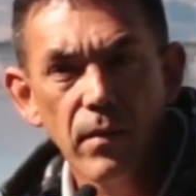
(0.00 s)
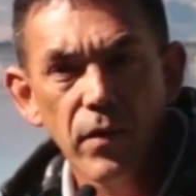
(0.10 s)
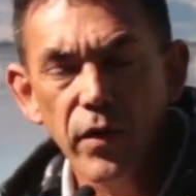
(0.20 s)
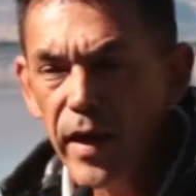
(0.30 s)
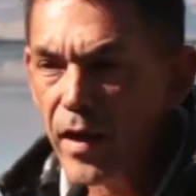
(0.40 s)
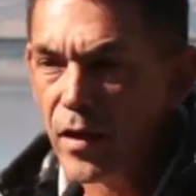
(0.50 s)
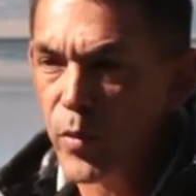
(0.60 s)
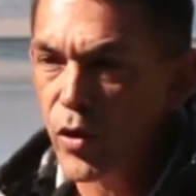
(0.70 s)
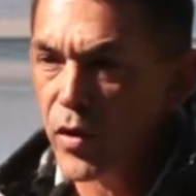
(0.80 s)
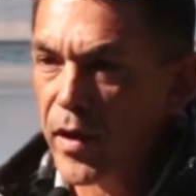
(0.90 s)
You can't
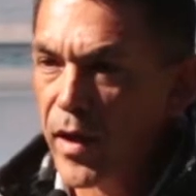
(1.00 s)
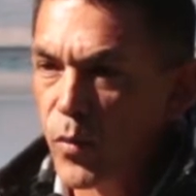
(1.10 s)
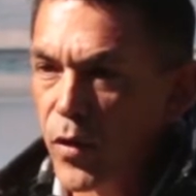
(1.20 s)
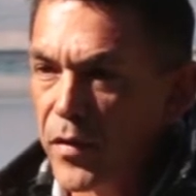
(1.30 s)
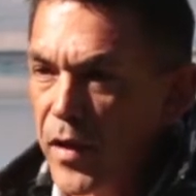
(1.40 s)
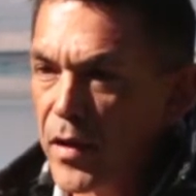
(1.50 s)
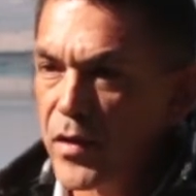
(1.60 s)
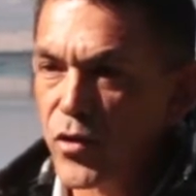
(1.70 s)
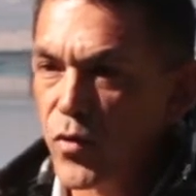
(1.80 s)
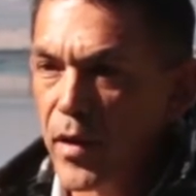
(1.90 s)
communicate with
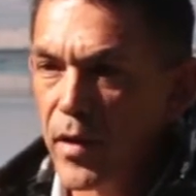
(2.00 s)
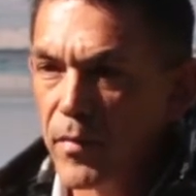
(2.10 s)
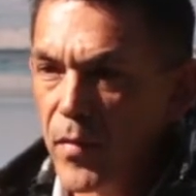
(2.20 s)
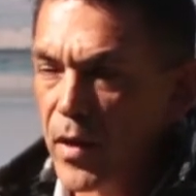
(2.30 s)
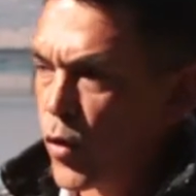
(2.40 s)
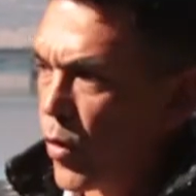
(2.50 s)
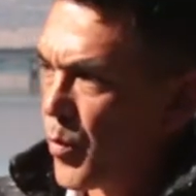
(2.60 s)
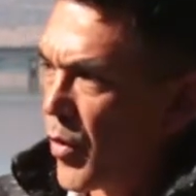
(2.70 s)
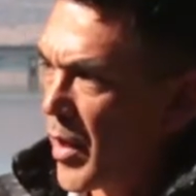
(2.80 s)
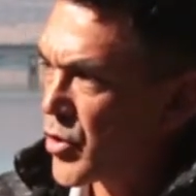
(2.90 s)
industry and
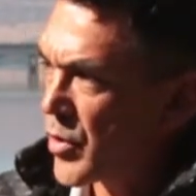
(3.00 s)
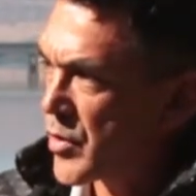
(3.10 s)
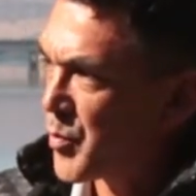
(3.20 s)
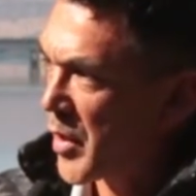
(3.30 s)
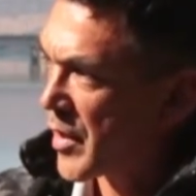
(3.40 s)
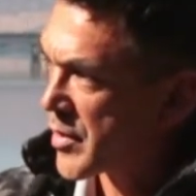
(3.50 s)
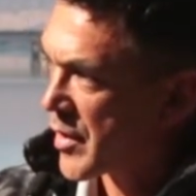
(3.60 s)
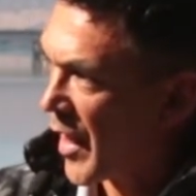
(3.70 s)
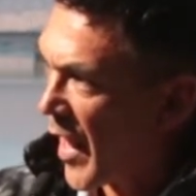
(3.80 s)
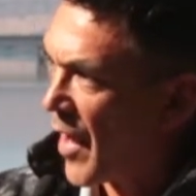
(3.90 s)
corporations because
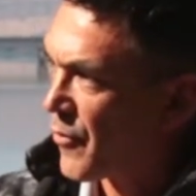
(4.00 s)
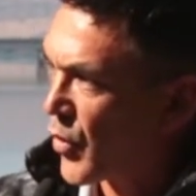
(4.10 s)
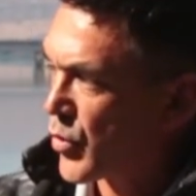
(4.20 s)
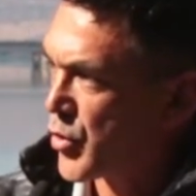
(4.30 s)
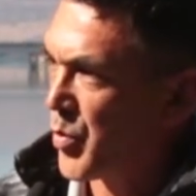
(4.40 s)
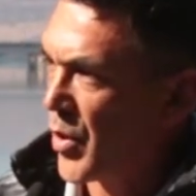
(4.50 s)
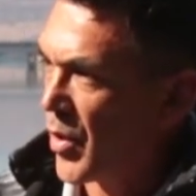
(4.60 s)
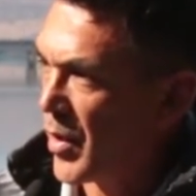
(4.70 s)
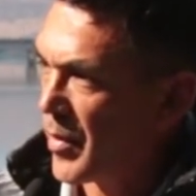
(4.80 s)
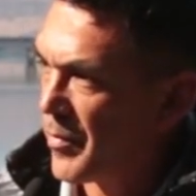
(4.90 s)
they have no spirit.